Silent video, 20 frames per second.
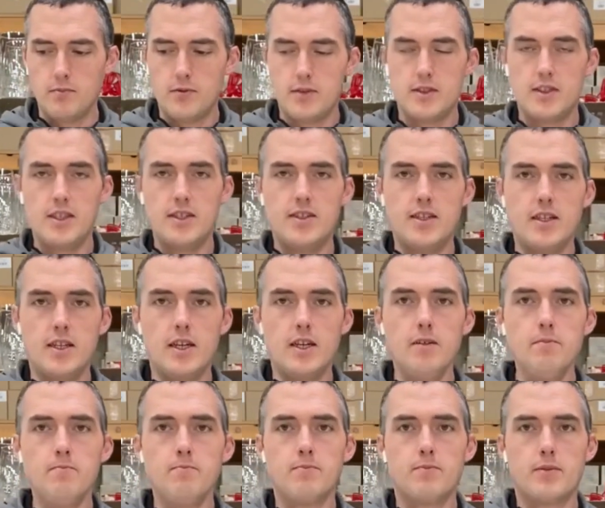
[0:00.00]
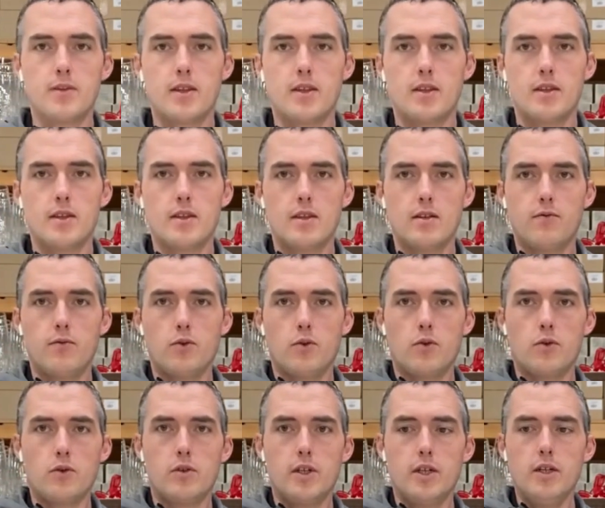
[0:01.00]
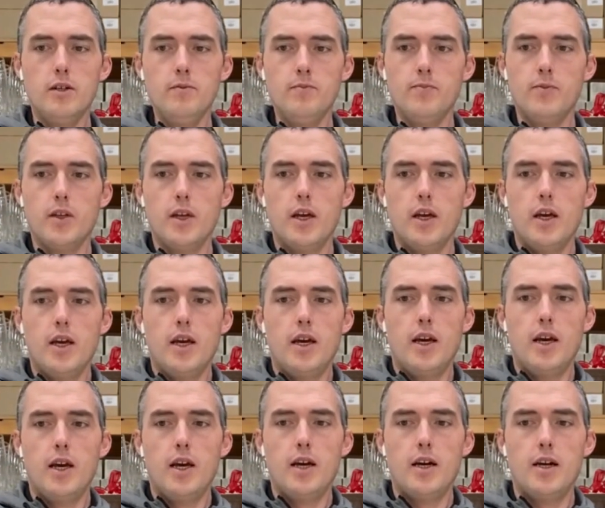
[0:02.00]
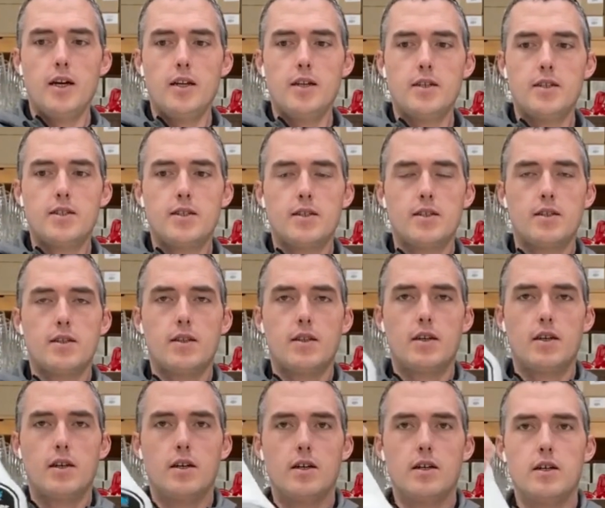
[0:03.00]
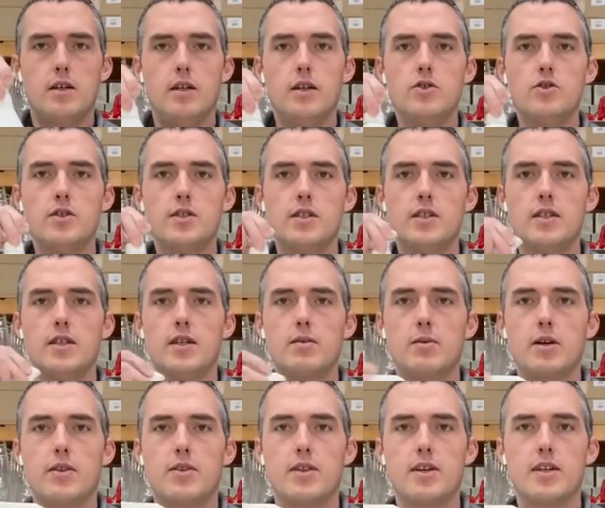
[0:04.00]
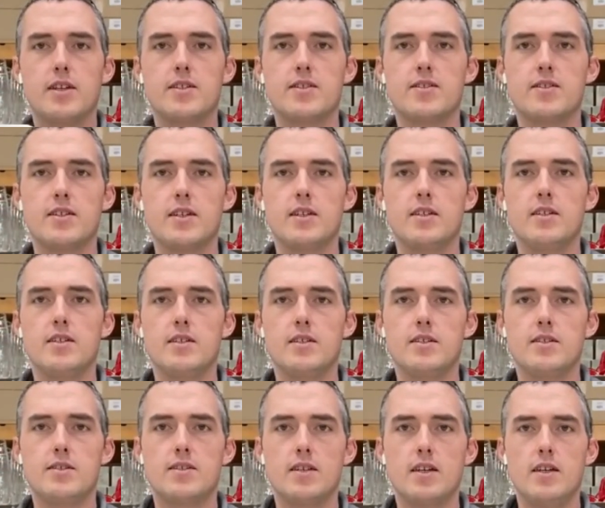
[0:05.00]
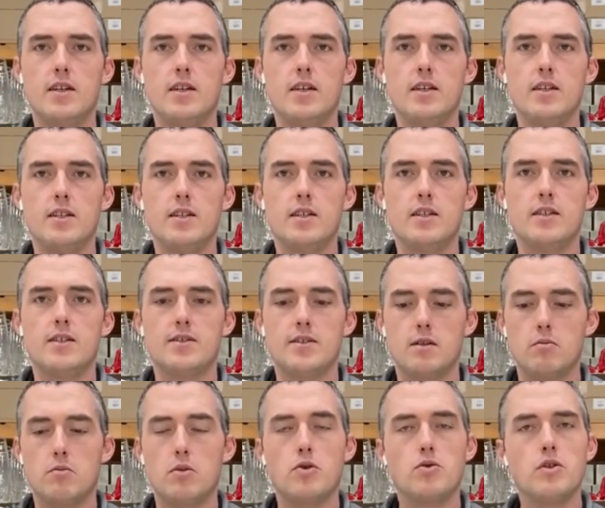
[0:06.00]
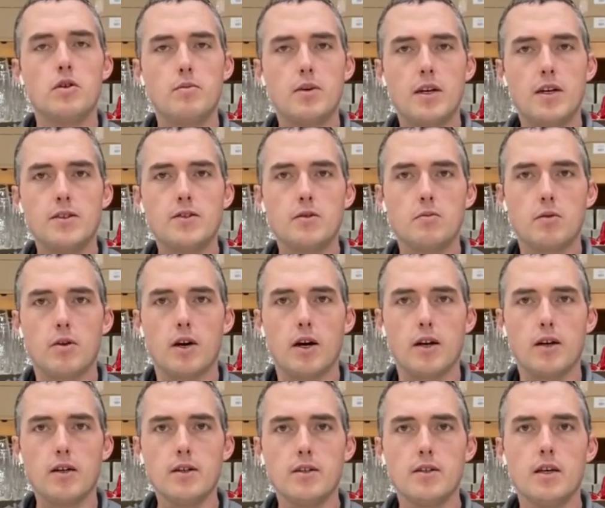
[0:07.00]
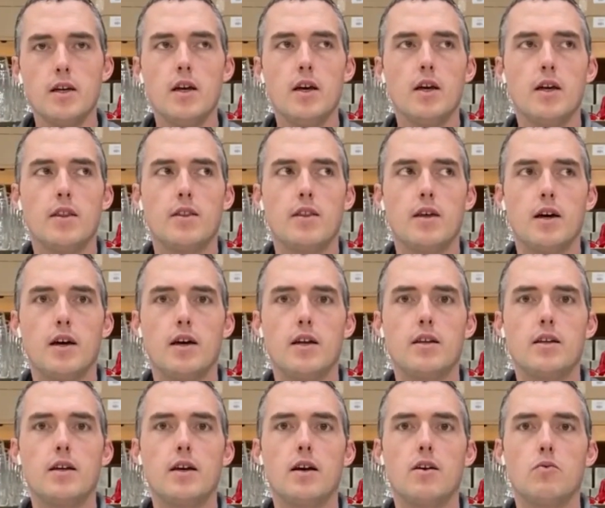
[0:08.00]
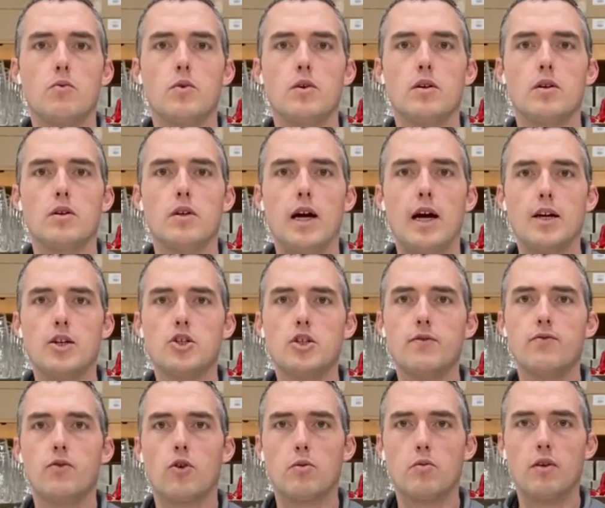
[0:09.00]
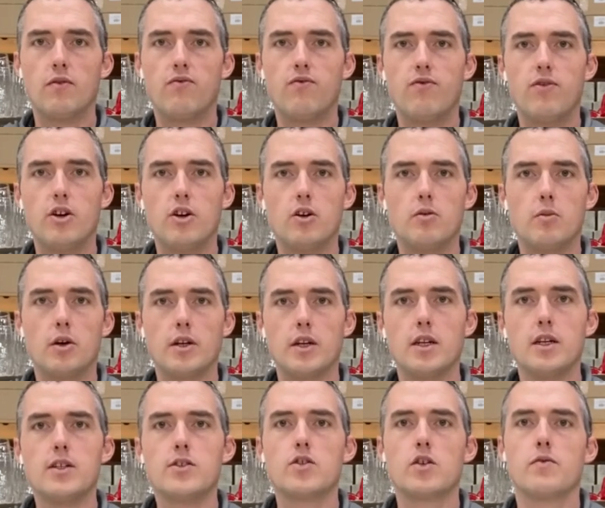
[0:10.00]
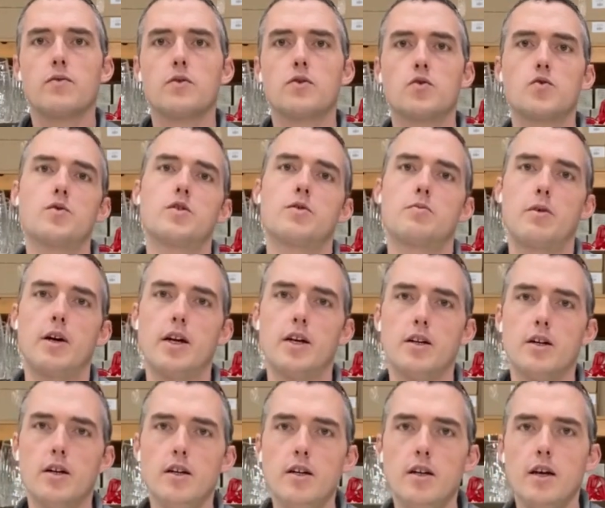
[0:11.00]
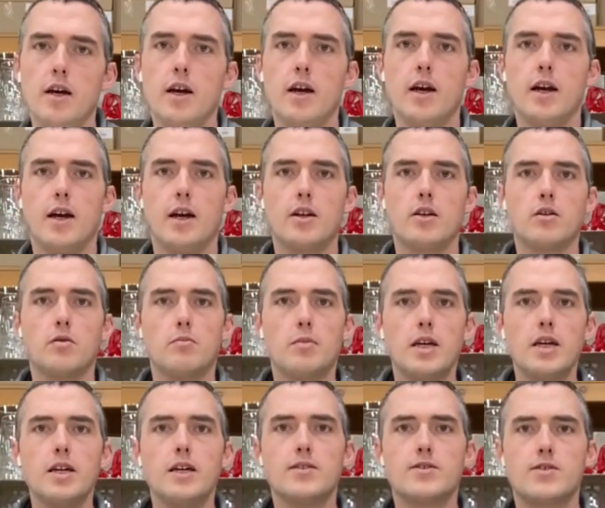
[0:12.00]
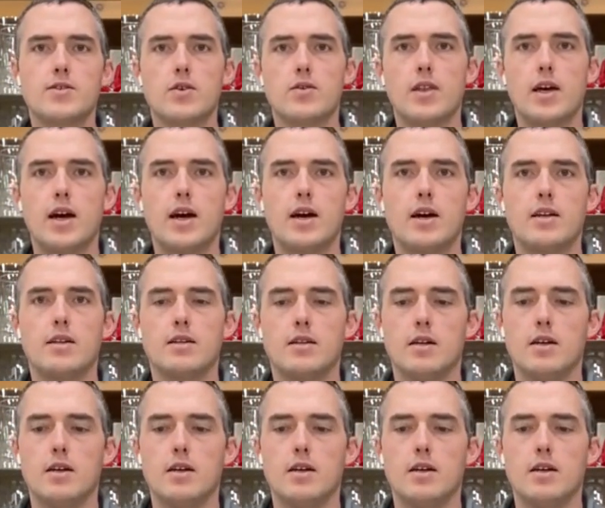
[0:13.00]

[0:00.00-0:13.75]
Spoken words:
DCD, the floral cleaner. And the interesting thing about this is it is an ammonia-based product that will actually form a film on any surface we spray it on. It'll make it so that